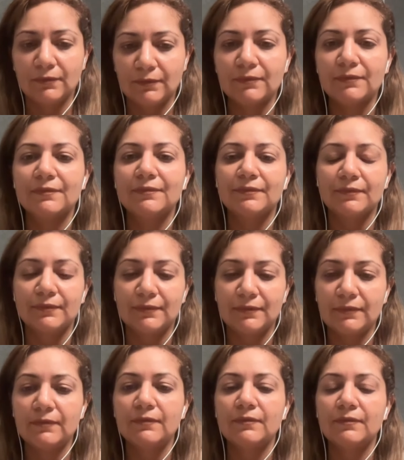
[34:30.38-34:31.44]

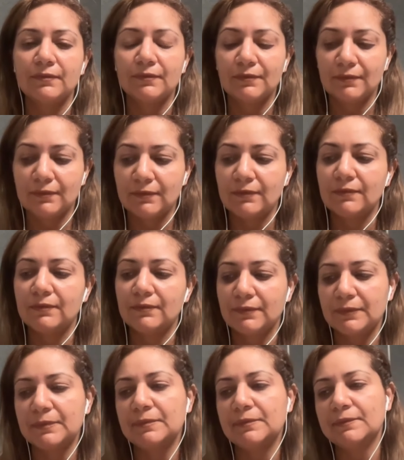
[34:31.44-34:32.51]

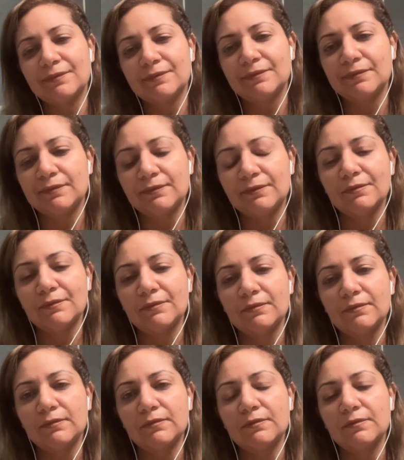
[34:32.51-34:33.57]

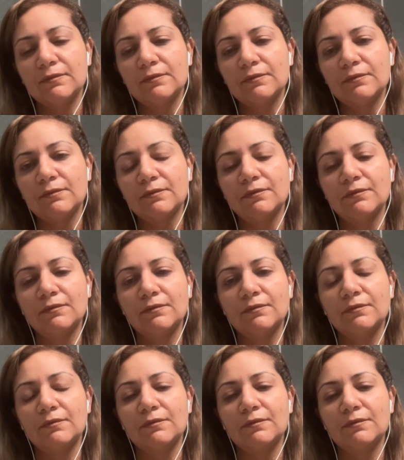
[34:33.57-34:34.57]
(not speaking)